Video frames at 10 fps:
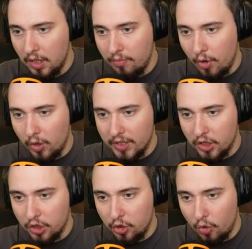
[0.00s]
Progress
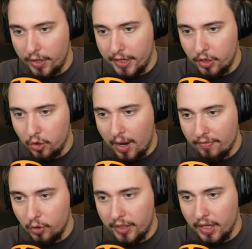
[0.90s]
the story, you
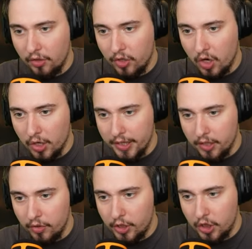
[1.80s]
have to kill the
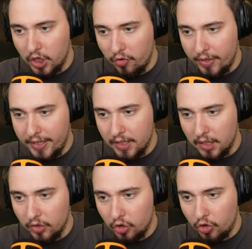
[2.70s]
guardian each
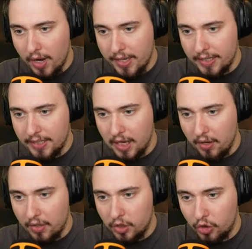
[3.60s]
arena. The shrine inside
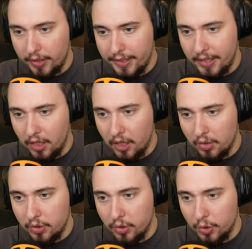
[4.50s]
the tree
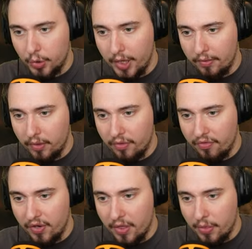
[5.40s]
allows you to travel and
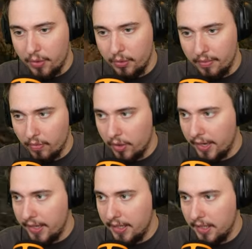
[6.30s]
fight through them,
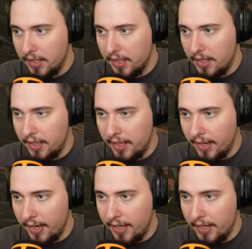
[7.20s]
okay?
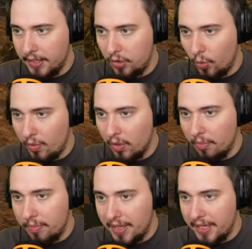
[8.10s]
And we will
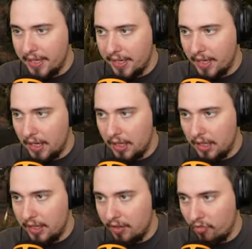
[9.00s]
be
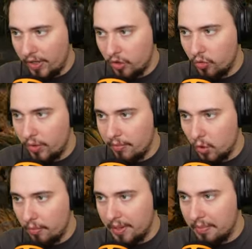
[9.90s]
uh, rescuing
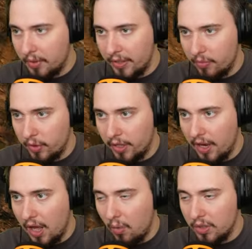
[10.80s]
more people that will
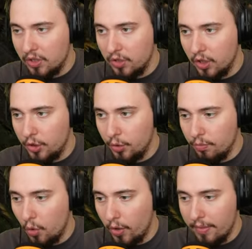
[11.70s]
allow us to uh, do
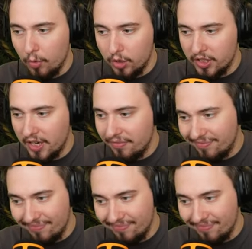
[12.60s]
more and more stuff.